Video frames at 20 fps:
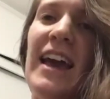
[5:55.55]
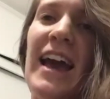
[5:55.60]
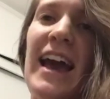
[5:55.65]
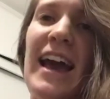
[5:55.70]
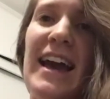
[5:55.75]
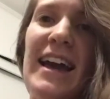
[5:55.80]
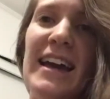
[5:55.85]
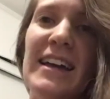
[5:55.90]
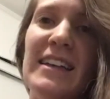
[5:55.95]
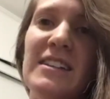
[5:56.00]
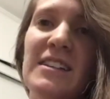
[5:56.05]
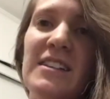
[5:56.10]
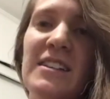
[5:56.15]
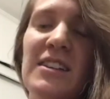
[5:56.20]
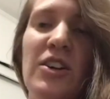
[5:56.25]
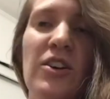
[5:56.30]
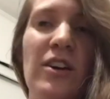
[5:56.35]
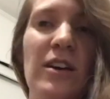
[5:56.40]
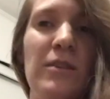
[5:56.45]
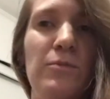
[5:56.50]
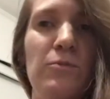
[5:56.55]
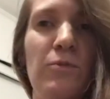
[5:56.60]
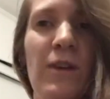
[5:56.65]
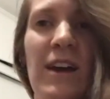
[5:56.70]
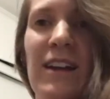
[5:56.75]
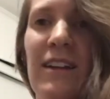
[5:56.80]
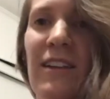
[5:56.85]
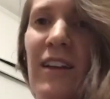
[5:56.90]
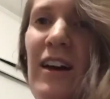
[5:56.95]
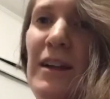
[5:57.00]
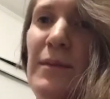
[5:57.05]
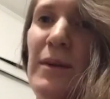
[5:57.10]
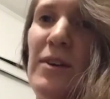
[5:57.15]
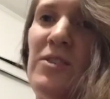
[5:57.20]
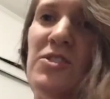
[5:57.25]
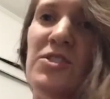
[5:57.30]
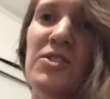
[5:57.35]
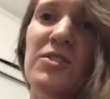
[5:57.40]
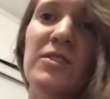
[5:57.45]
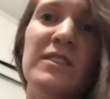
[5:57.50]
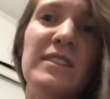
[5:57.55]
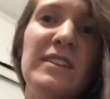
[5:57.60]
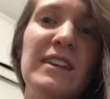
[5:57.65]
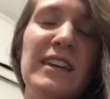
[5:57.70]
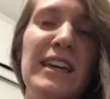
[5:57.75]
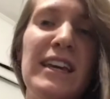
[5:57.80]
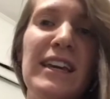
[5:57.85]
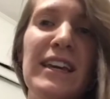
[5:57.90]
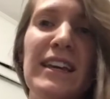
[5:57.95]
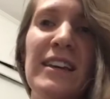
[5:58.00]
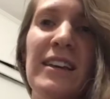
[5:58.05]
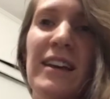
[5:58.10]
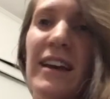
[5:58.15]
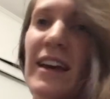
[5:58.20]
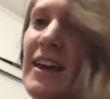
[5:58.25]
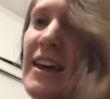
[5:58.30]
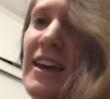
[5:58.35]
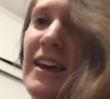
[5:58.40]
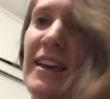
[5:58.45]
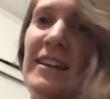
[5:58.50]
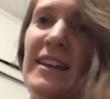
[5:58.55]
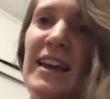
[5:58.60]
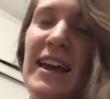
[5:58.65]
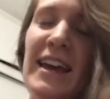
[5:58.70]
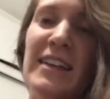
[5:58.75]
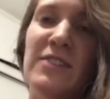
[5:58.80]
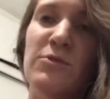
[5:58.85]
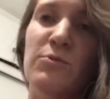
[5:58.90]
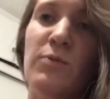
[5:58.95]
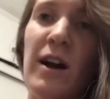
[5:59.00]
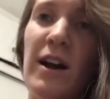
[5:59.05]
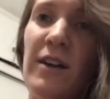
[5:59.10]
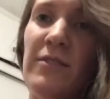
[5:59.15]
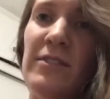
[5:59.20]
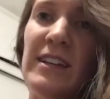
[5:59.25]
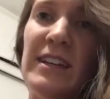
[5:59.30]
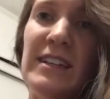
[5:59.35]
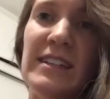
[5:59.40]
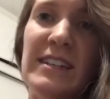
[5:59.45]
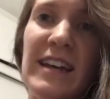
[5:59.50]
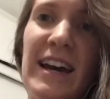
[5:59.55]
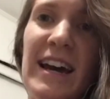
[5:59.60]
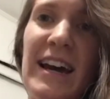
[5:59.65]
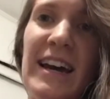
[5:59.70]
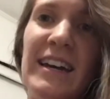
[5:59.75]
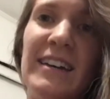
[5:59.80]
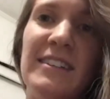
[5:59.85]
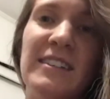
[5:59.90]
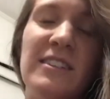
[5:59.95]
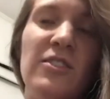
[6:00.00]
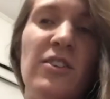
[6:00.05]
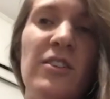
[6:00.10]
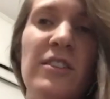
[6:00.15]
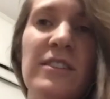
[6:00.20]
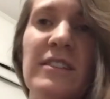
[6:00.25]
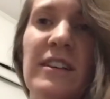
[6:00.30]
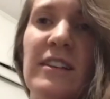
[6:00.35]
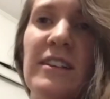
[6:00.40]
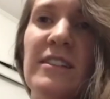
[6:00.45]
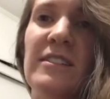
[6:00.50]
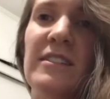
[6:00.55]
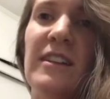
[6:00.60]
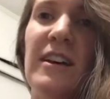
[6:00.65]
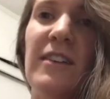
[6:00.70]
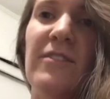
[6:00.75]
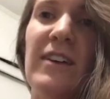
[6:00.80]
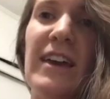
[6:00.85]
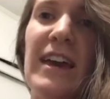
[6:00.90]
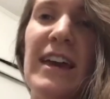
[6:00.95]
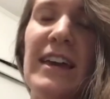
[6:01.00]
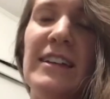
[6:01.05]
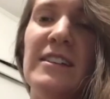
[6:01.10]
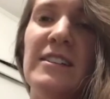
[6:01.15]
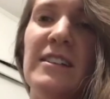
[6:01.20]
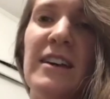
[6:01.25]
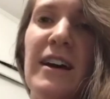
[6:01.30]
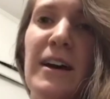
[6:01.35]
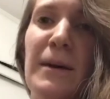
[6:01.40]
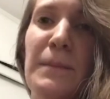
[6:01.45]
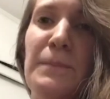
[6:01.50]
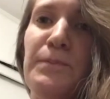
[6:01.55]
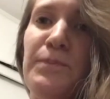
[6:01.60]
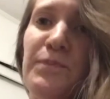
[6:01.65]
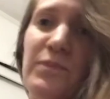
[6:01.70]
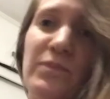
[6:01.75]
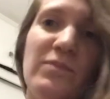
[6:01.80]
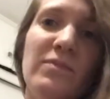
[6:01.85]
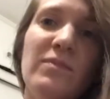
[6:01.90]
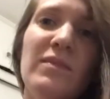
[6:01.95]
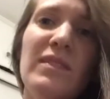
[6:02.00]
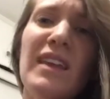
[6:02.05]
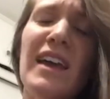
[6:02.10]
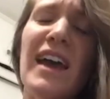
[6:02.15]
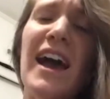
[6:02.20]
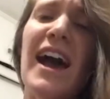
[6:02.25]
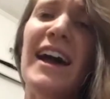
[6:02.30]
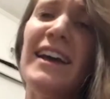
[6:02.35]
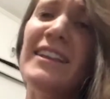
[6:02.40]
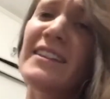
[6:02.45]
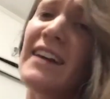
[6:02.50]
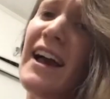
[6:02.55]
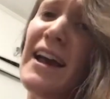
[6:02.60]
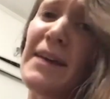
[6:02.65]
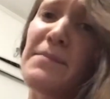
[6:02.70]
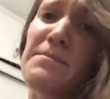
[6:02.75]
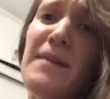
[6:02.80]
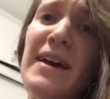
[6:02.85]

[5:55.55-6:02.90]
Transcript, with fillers: And, you know, I'd read a lot about juicing and, and, and raw vegan diets and all this kind of stuff. And um, I, I